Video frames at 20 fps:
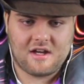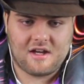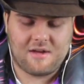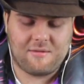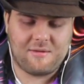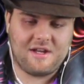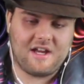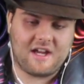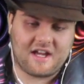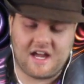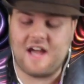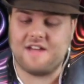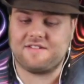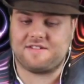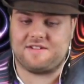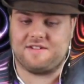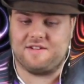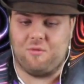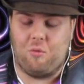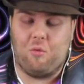I mean, I
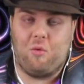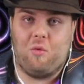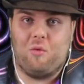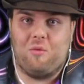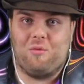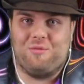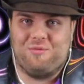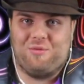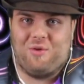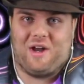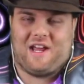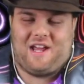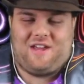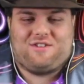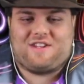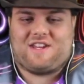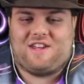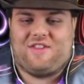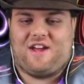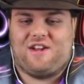guess, well, what
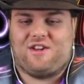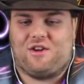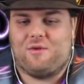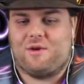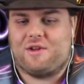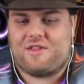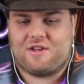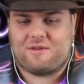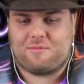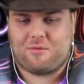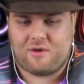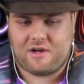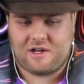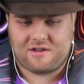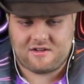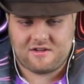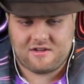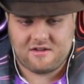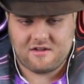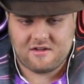else can they do at this
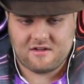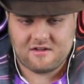point?